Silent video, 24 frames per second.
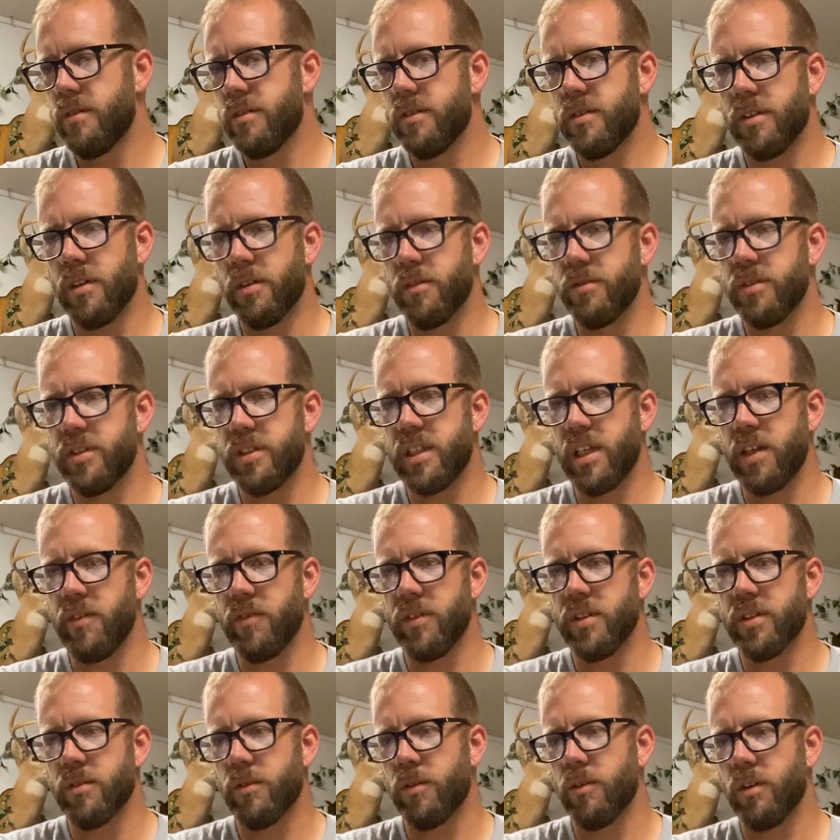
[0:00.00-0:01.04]
So
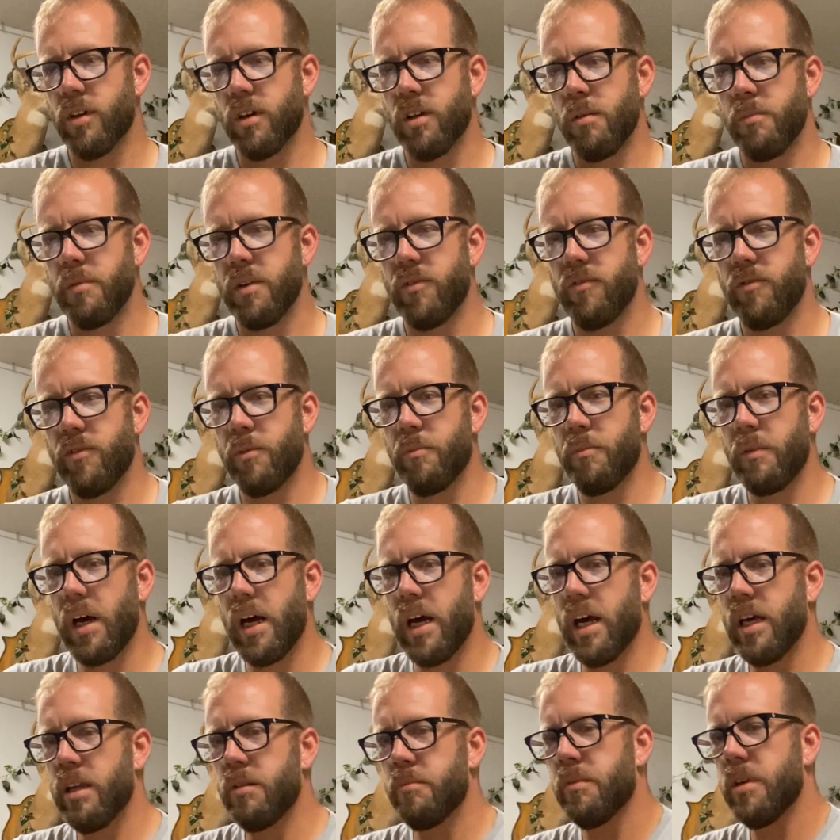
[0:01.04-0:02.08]
Steven's going to come in from
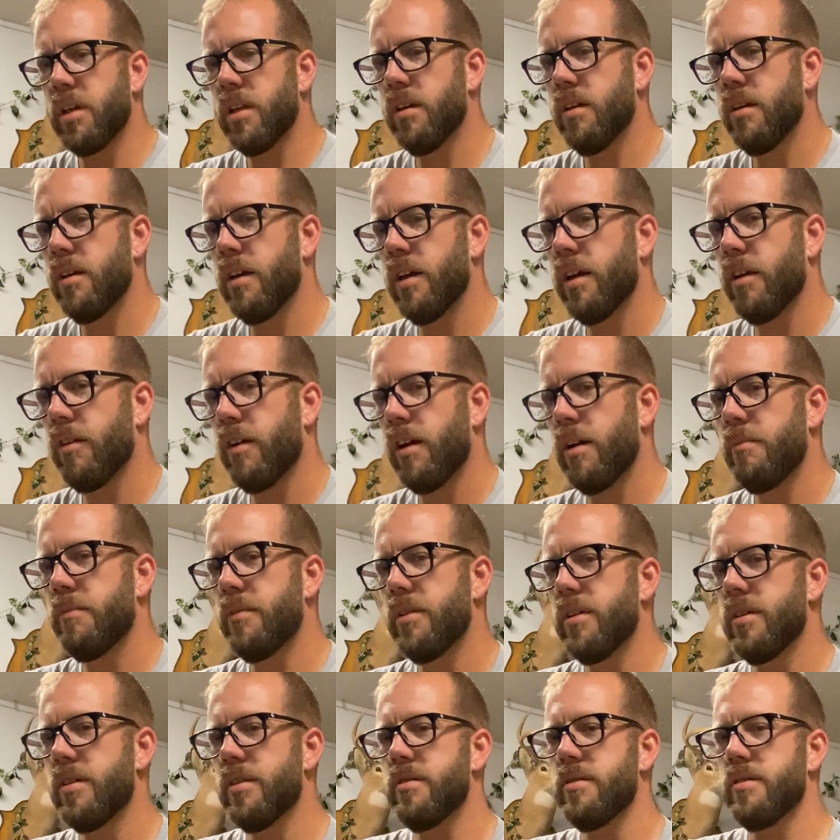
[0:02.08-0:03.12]
behind me and grab
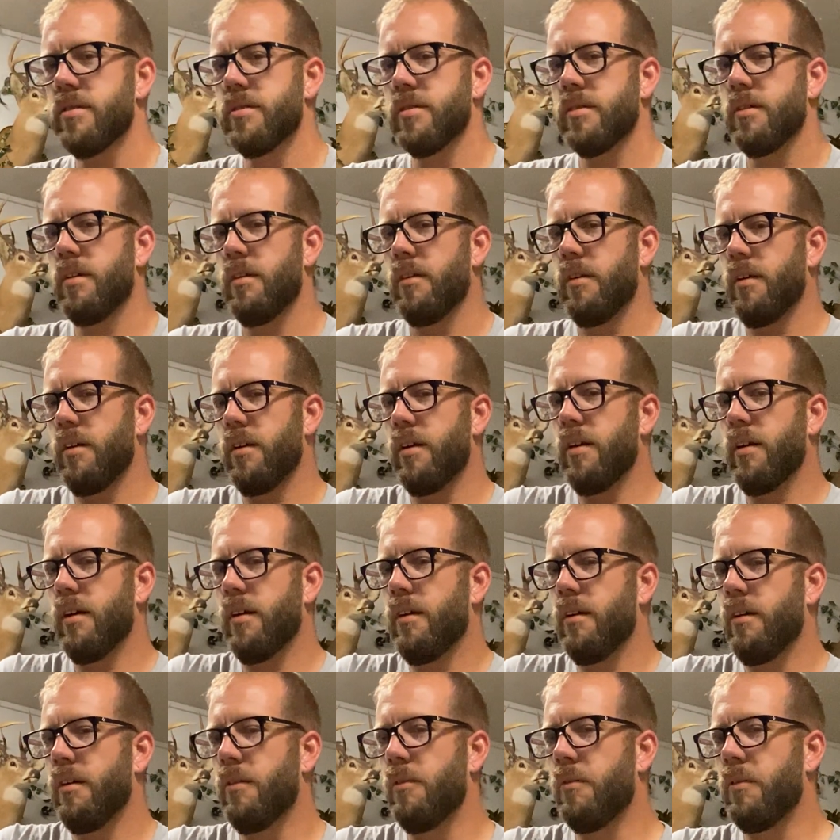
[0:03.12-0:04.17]
this
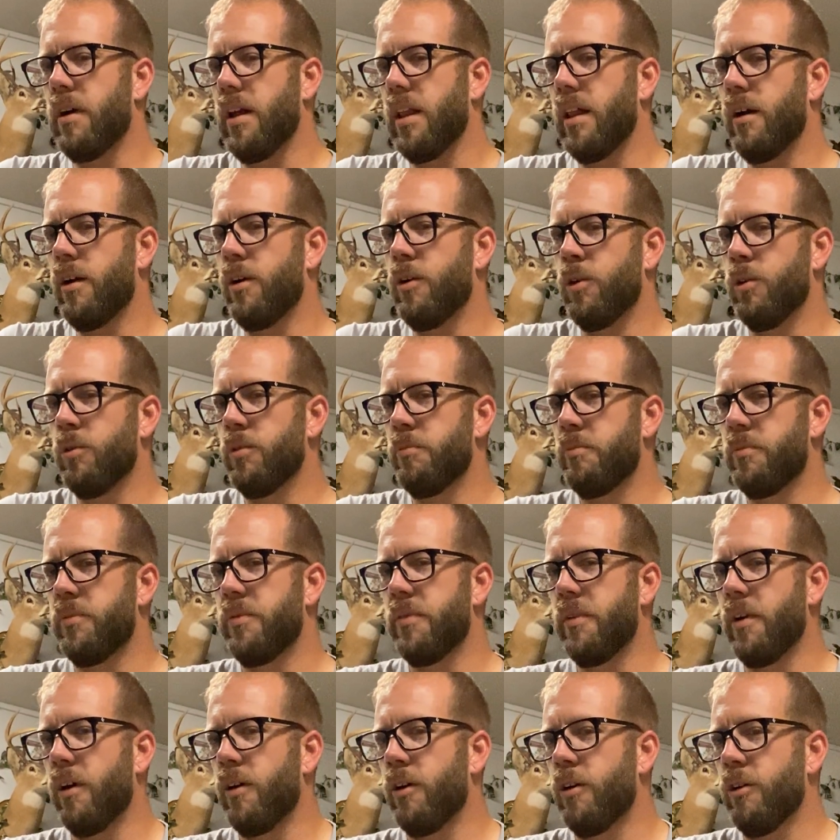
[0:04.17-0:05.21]
while I hold
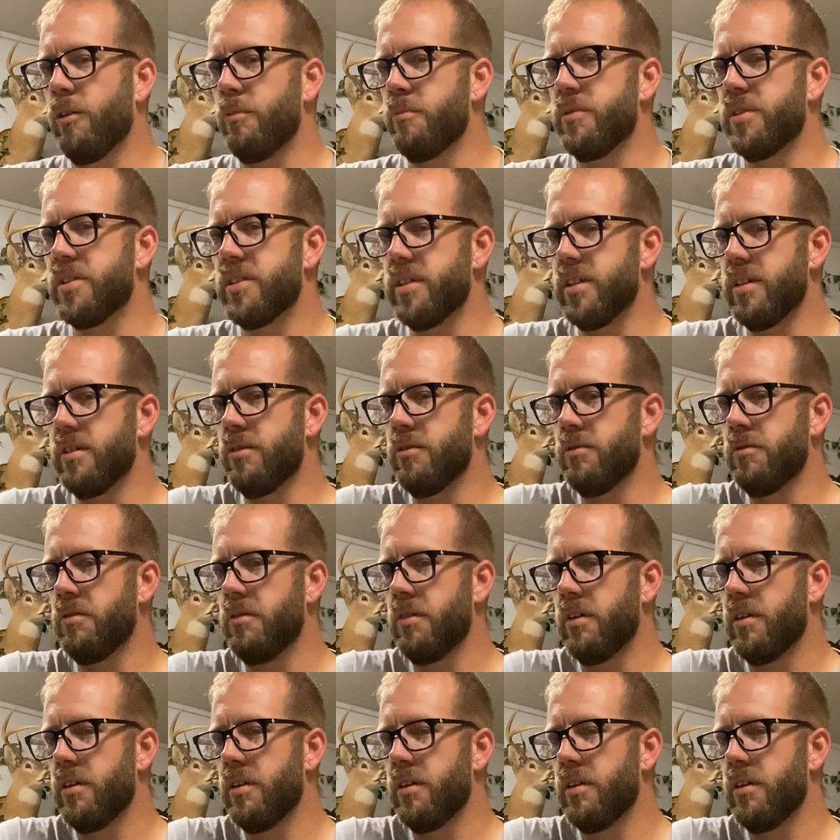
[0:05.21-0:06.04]
the arm still